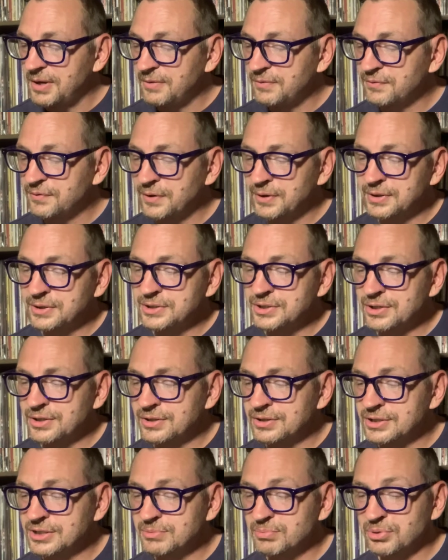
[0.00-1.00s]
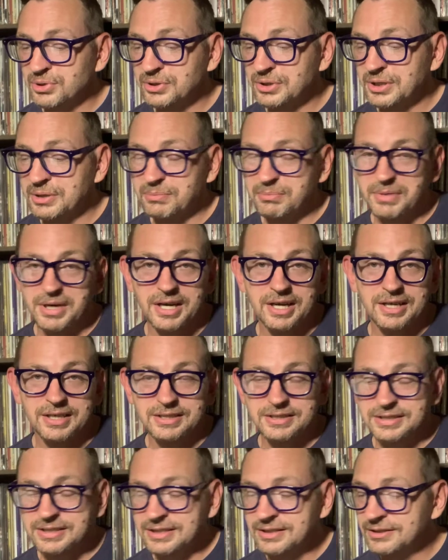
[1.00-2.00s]
Furniture's Brilliant
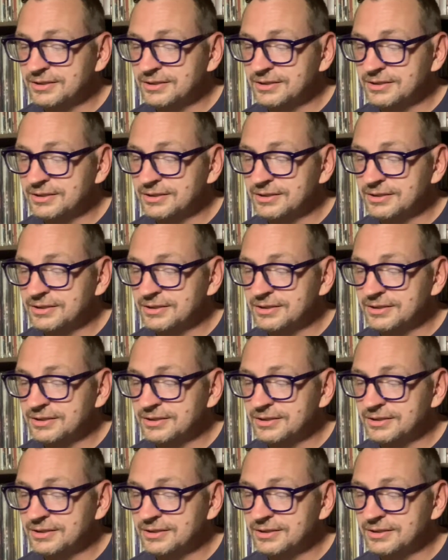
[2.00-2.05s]
Mind.